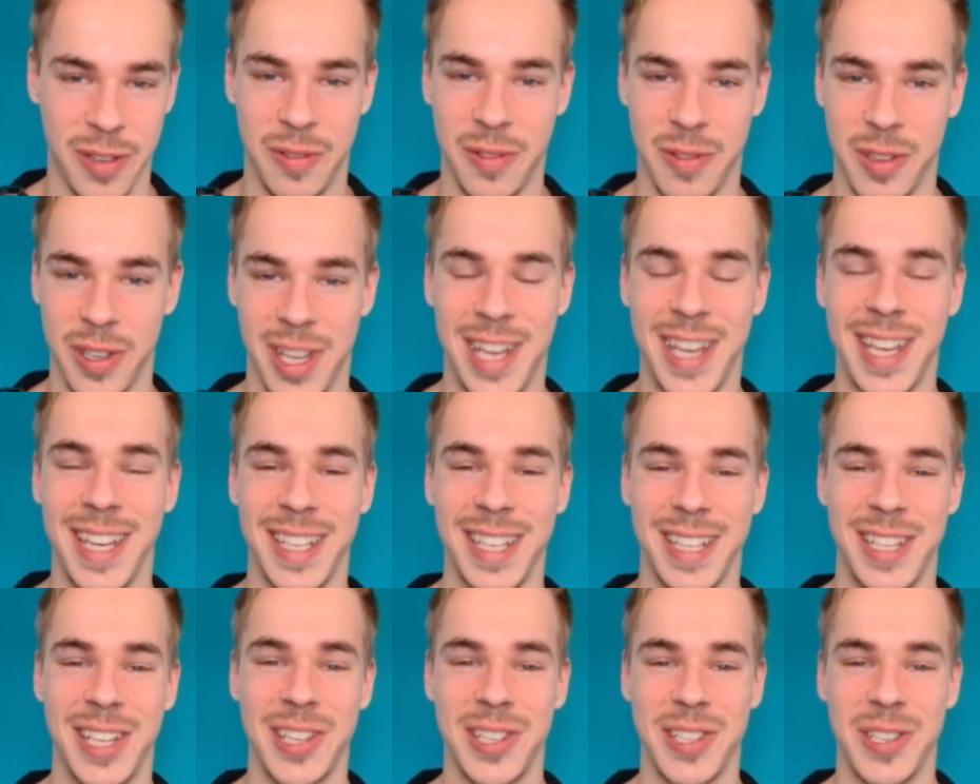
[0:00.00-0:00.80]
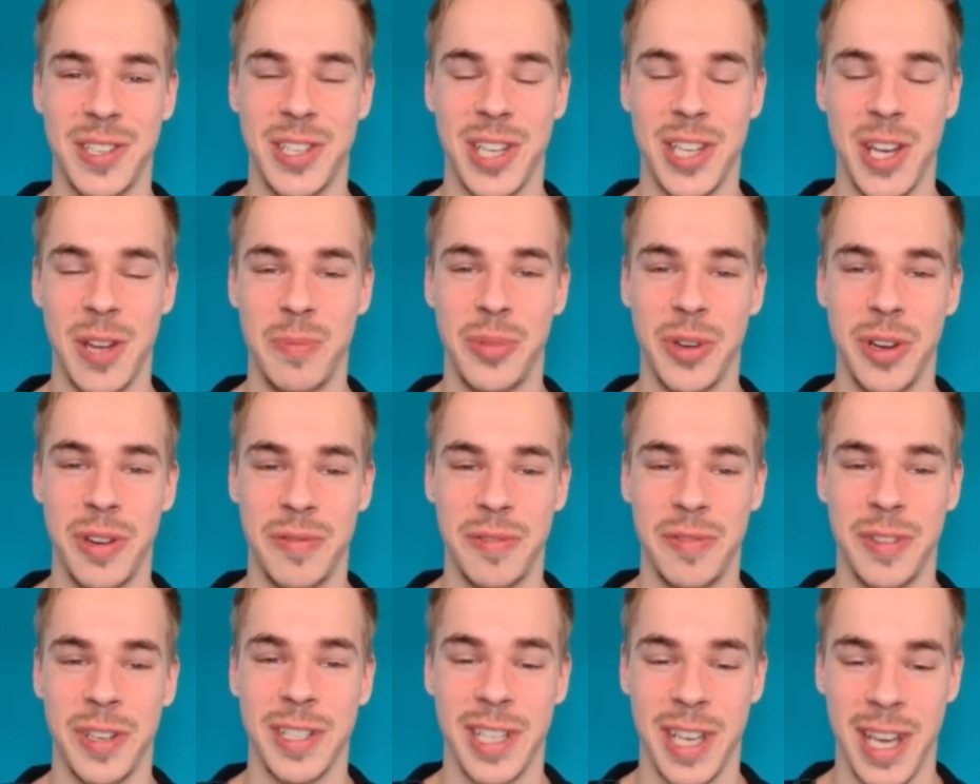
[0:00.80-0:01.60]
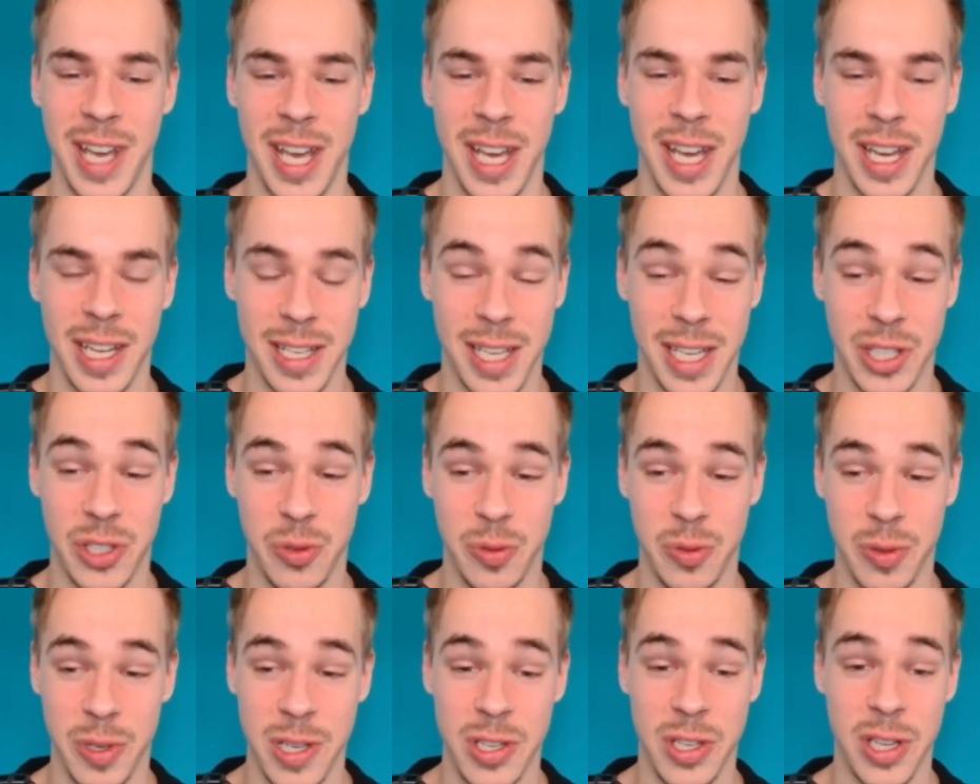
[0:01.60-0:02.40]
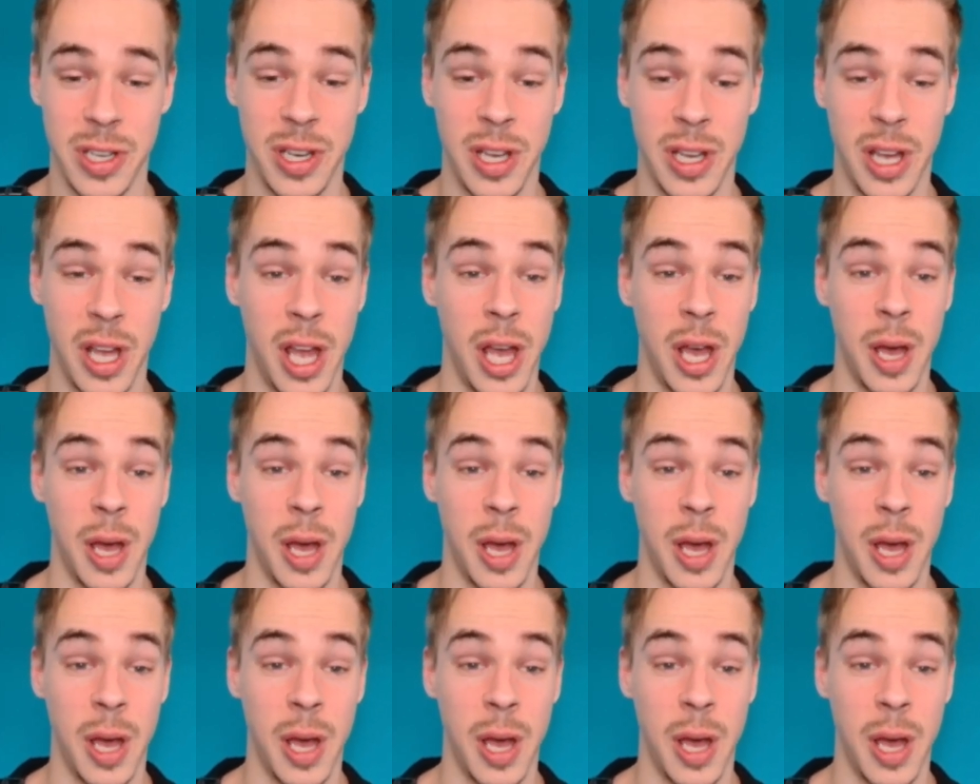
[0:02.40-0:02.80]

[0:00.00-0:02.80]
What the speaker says: if it doesn't sound perfect, that's the reason.